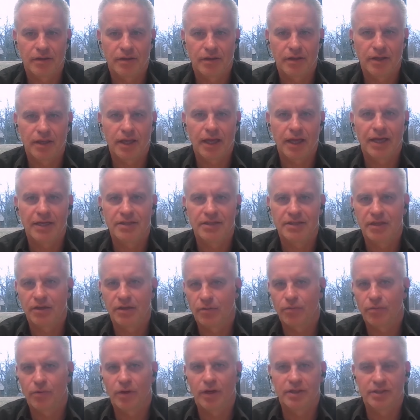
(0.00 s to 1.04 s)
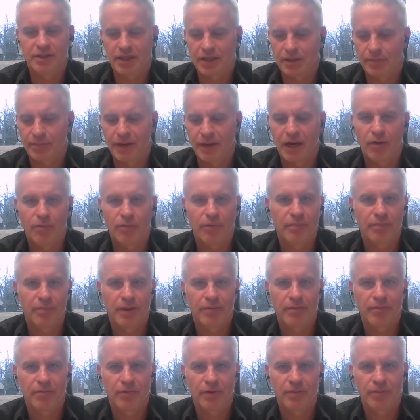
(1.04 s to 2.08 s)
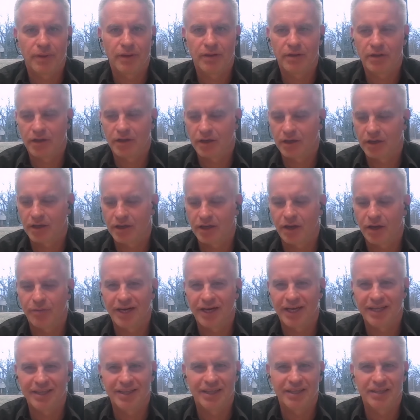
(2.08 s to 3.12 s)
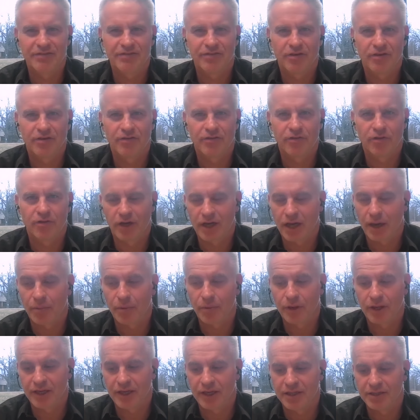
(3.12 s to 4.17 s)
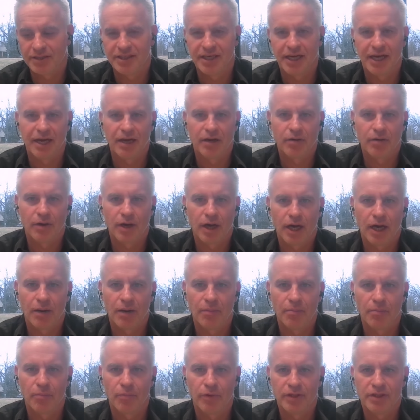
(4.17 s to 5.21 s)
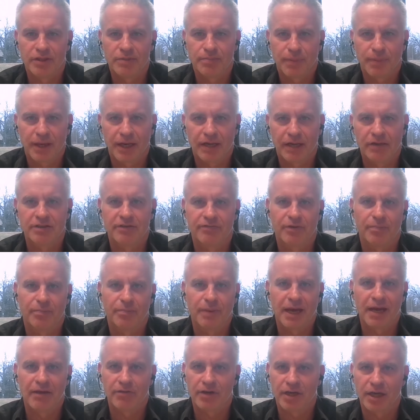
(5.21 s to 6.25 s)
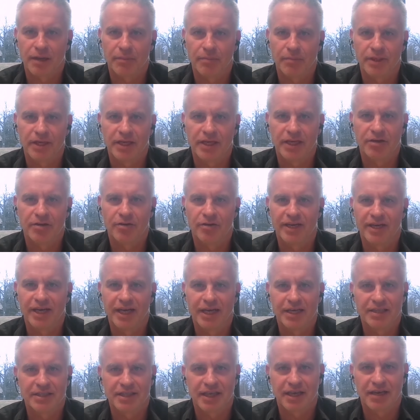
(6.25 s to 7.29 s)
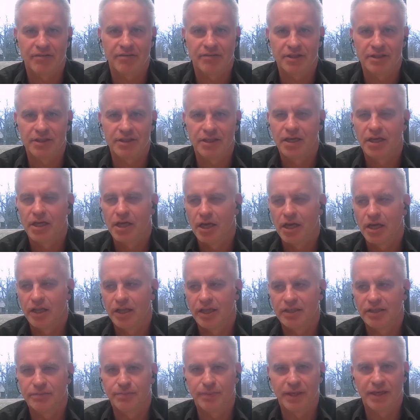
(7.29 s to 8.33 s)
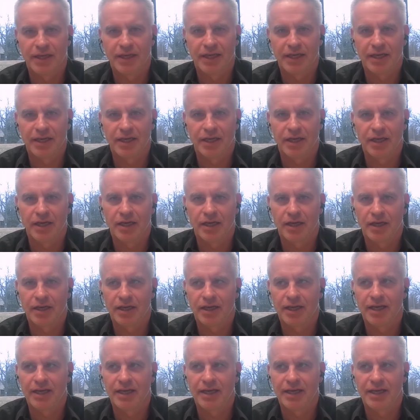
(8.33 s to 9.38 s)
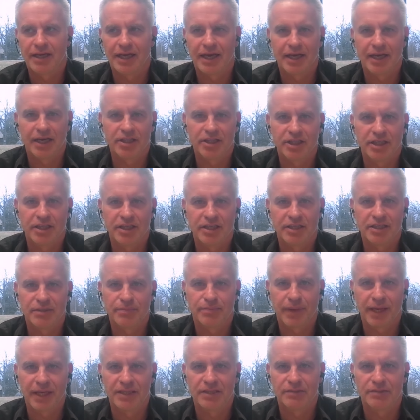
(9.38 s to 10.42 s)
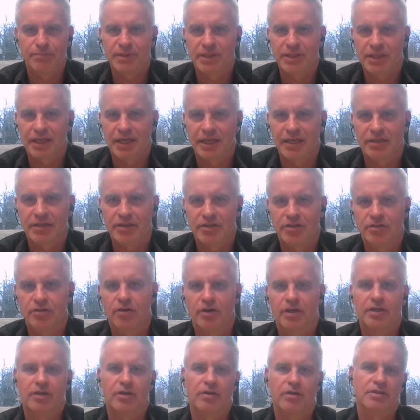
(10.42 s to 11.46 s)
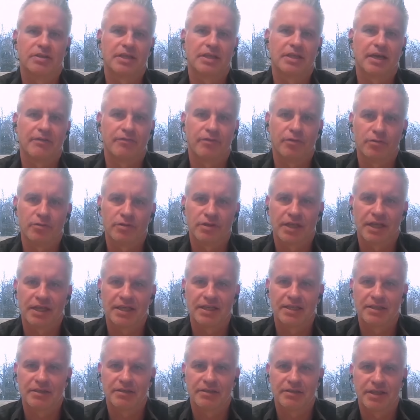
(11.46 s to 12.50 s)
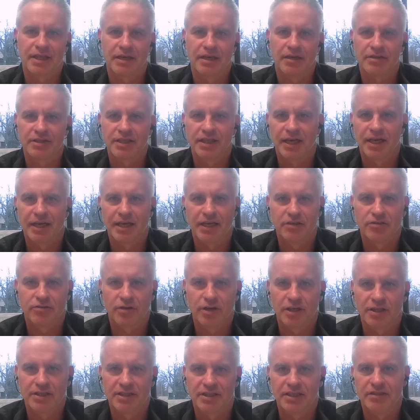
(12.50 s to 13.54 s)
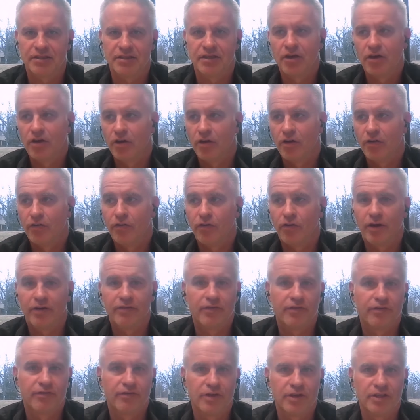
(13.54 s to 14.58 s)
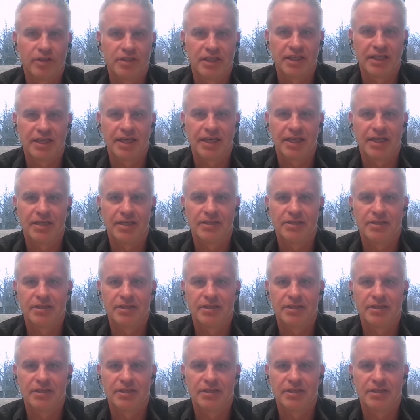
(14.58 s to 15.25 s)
Yeah, so Adena Power, we've been going at this for a couple of years now. We spun out of a parent company called Nexeris that's been in the clean energy space, particularly in solid oxide fuel cells and electrolysis for over 30 years.